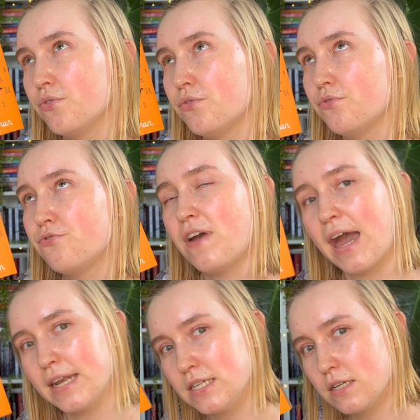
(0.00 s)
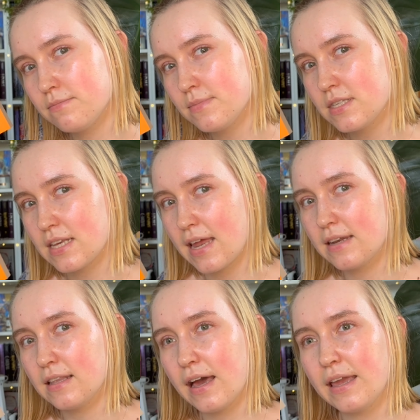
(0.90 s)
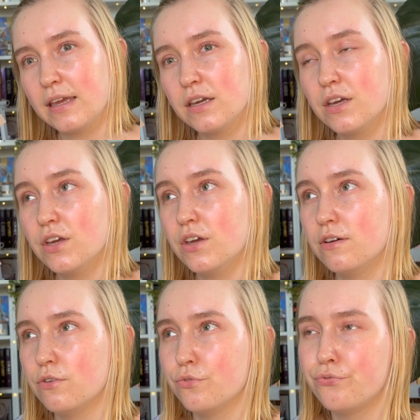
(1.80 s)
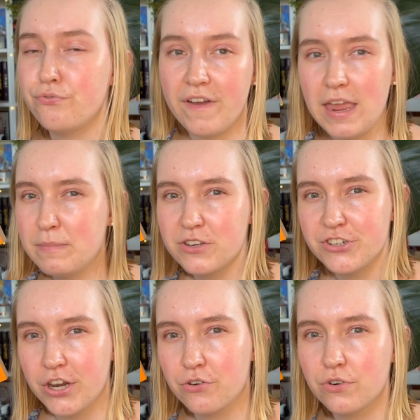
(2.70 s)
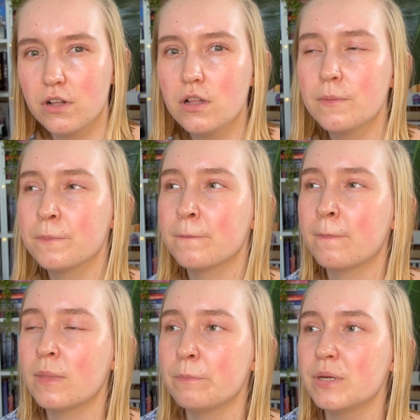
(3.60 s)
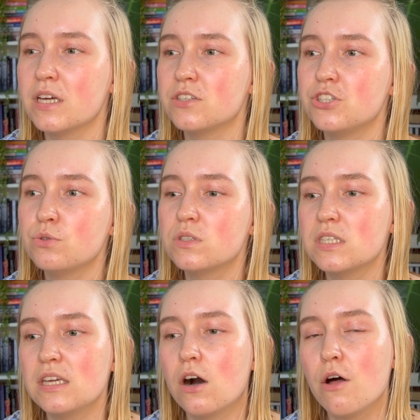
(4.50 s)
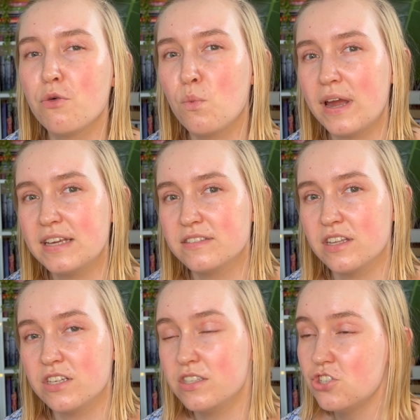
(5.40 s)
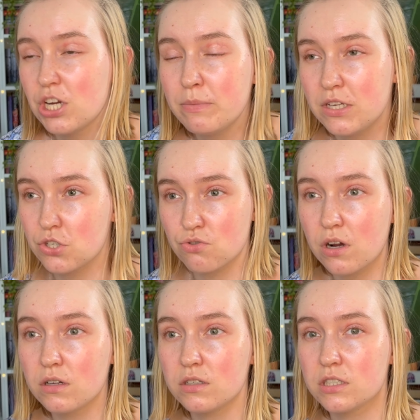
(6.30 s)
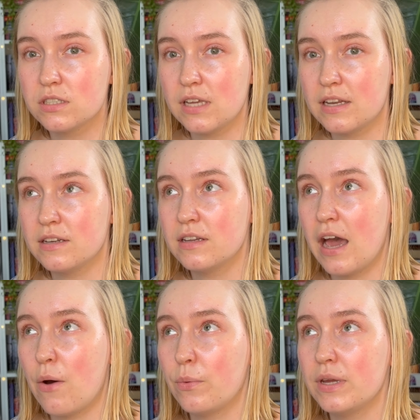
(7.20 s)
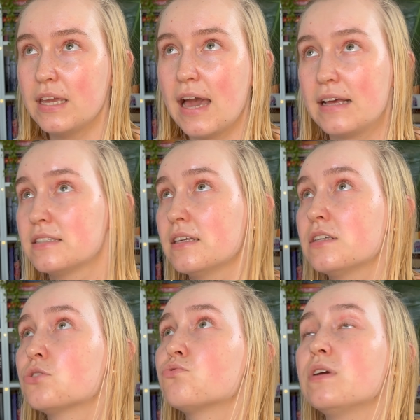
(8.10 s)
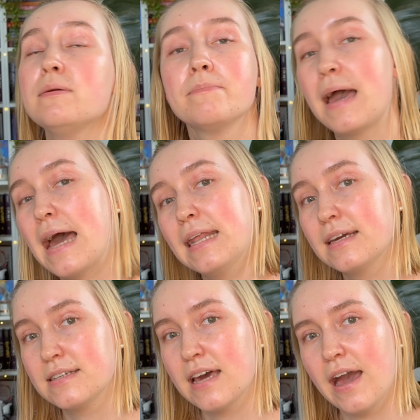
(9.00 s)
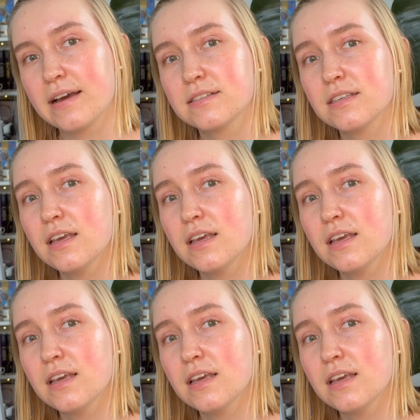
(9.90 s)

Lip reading: fandoms and like fame in general, because you see all the ways that Jimmy struggles and how he has extreme panic attacks.